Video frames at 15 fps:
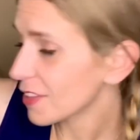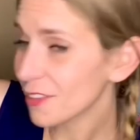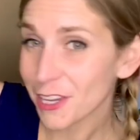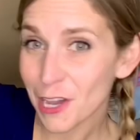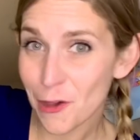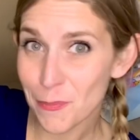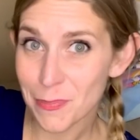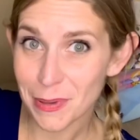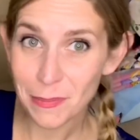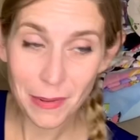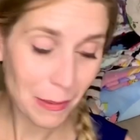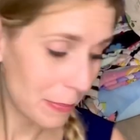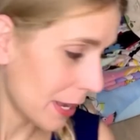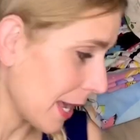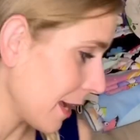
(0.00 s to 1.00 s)
Look how big
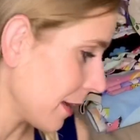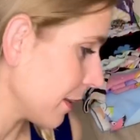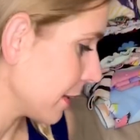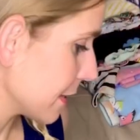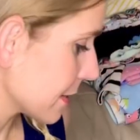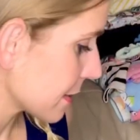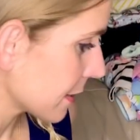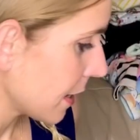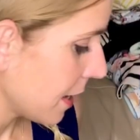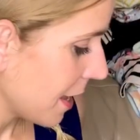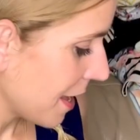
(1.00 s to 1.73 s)
my pile is.